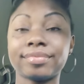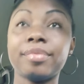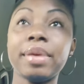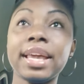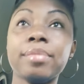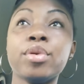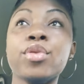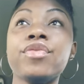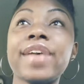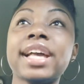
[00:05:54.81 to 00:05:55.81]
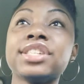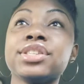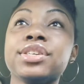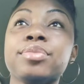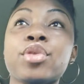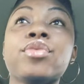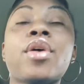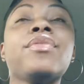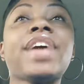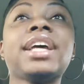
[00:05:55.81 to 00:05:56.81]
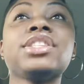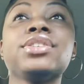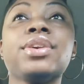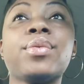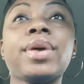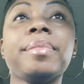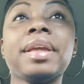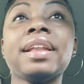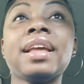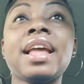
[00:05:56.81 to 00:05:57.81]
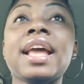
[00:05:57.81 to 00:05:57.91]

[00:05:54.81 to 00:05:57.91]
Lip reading: men move on faster than women.